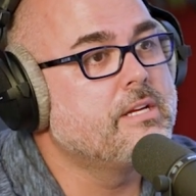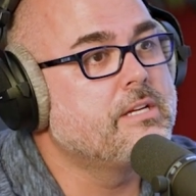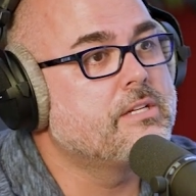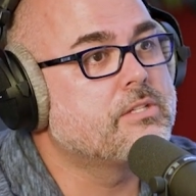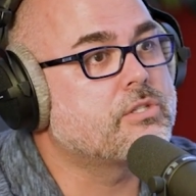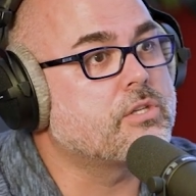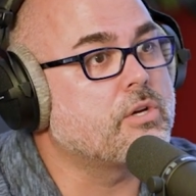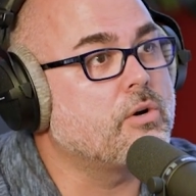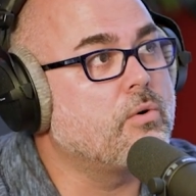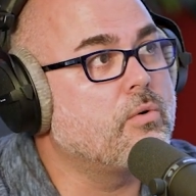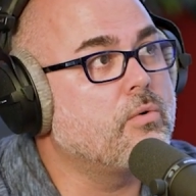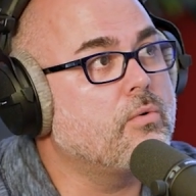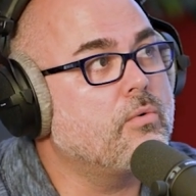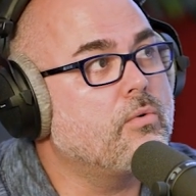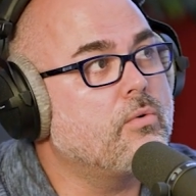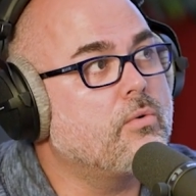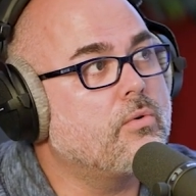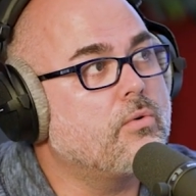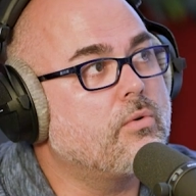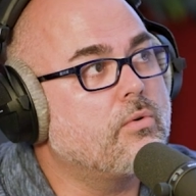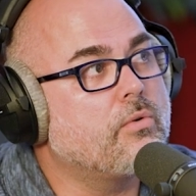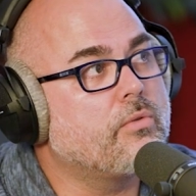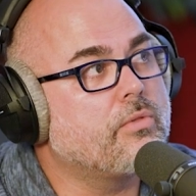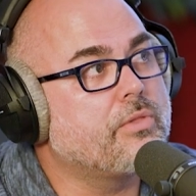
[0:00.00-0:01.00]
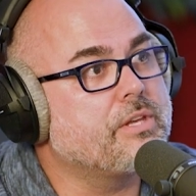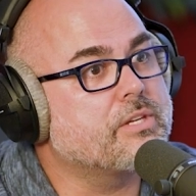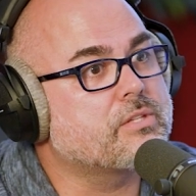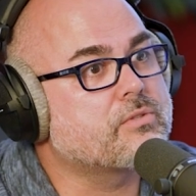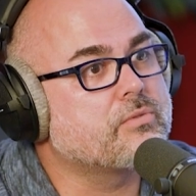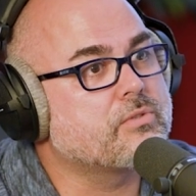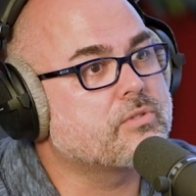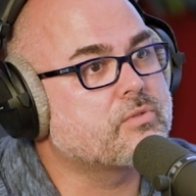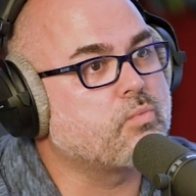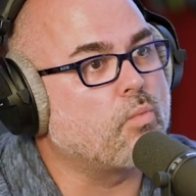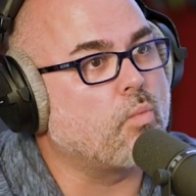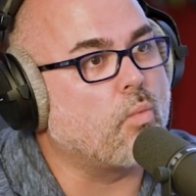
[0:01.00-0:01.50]
so
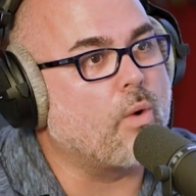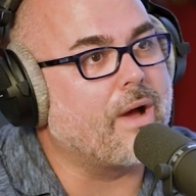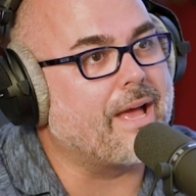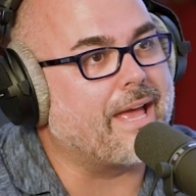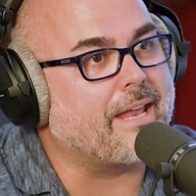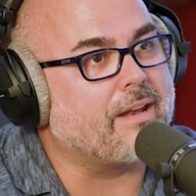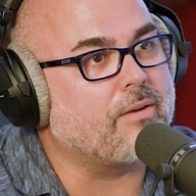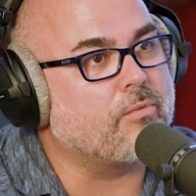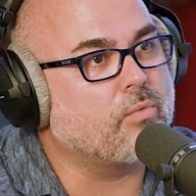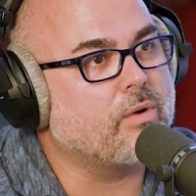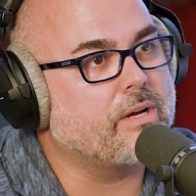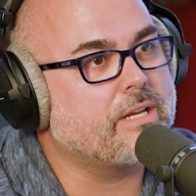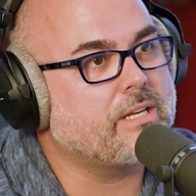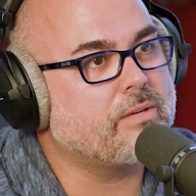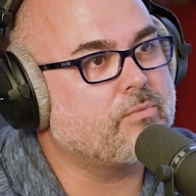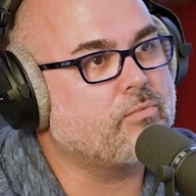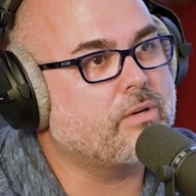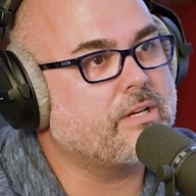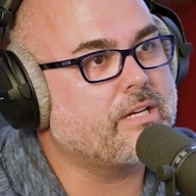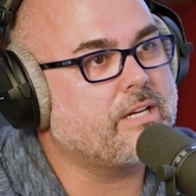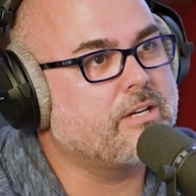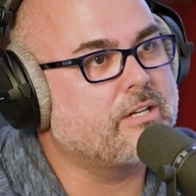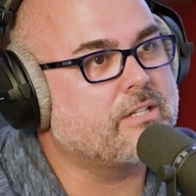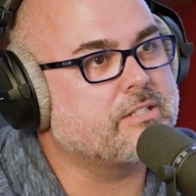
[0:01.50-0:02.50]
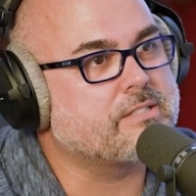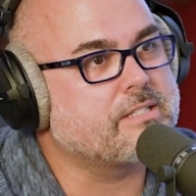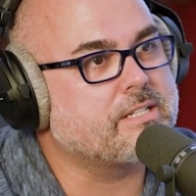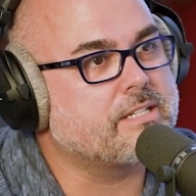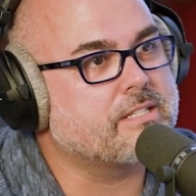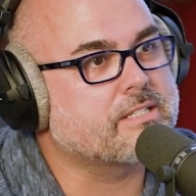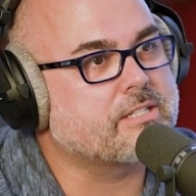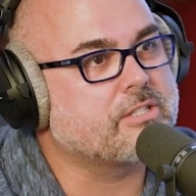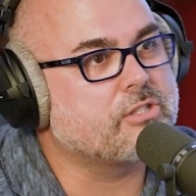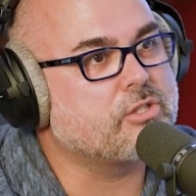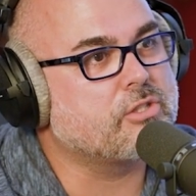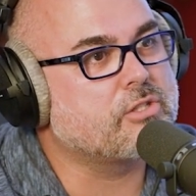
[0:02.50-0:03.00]
this was when? What what year is
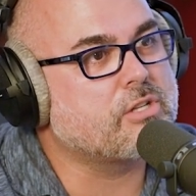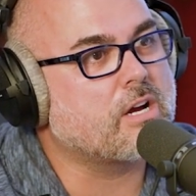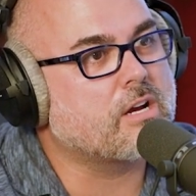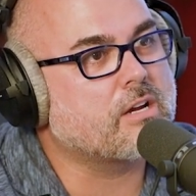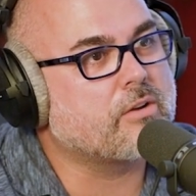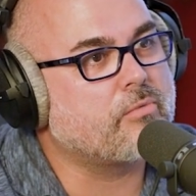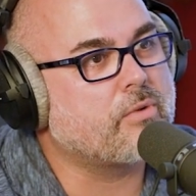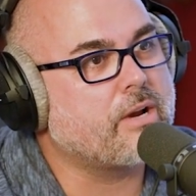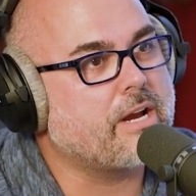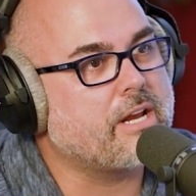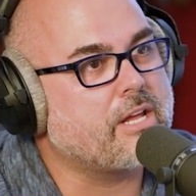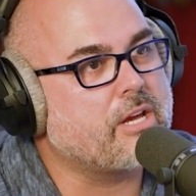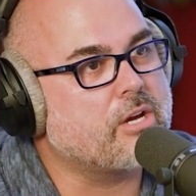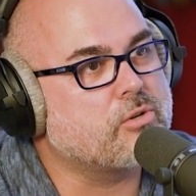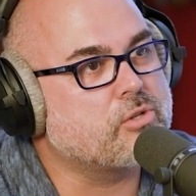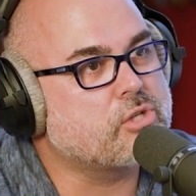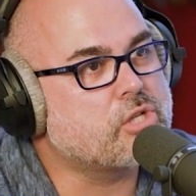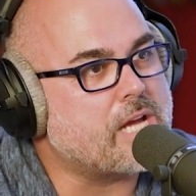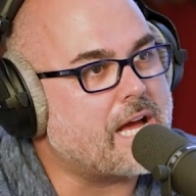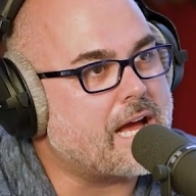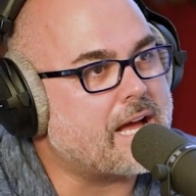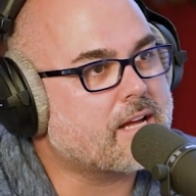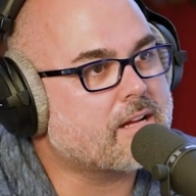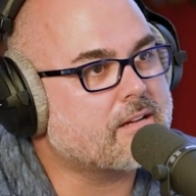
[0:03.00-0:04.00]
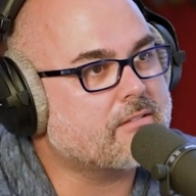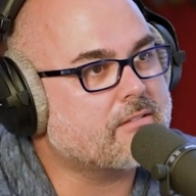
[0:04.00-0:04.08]
this? Because you're talking Radio Shack.